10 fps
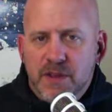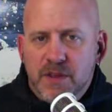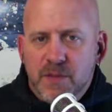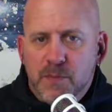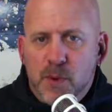
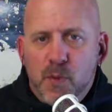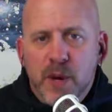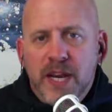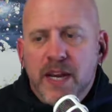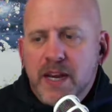but
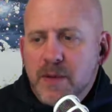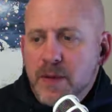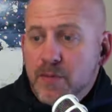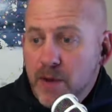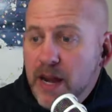we needed to
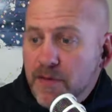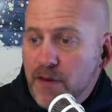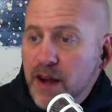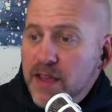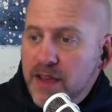be ready
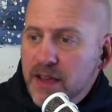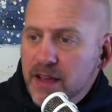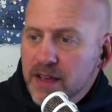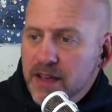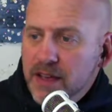for anything.
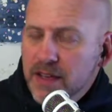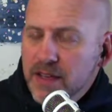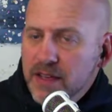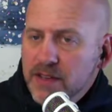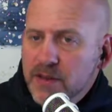
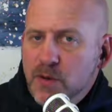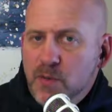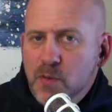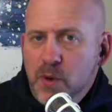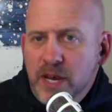
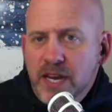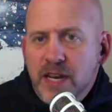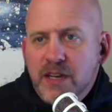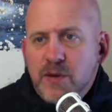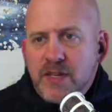So we
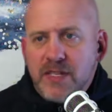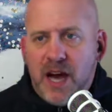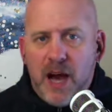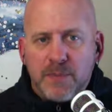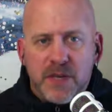needed to
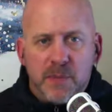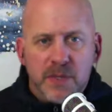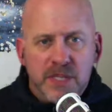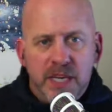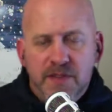adopt a
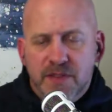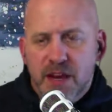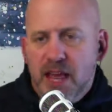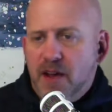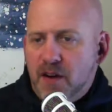belief
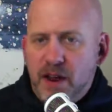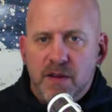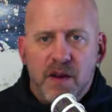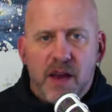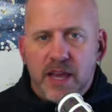that, hey, all right,
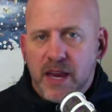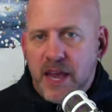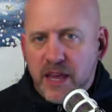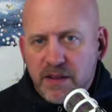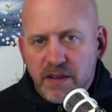I can
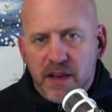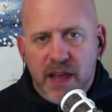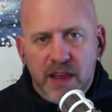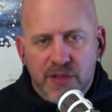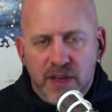handle
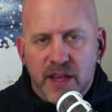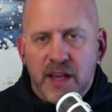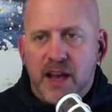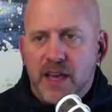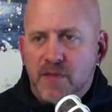anything.
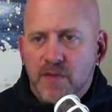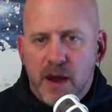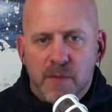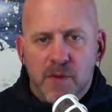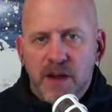
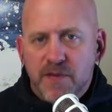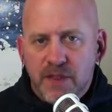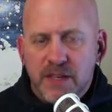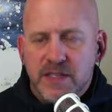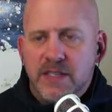I'm ready for
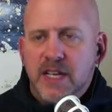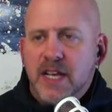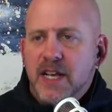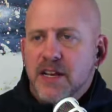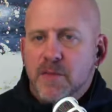this,
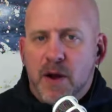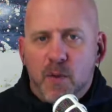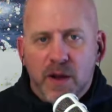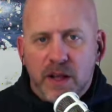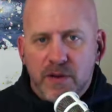no matter
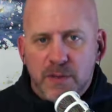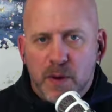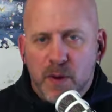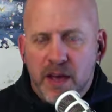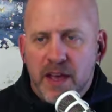what goes
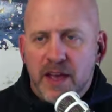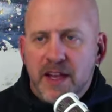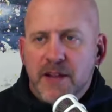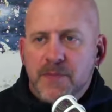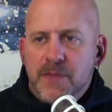my way
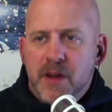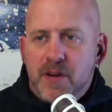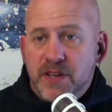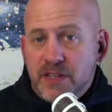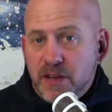or
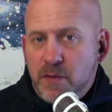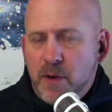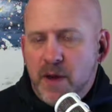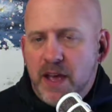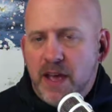doesn't go my
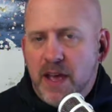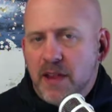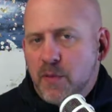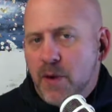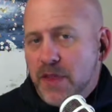way.
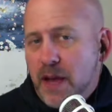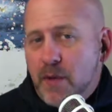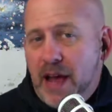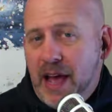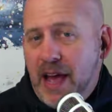And the one thing I
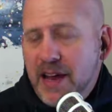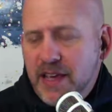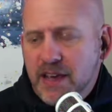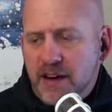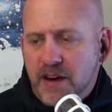would add
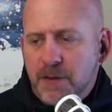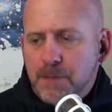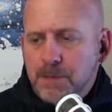here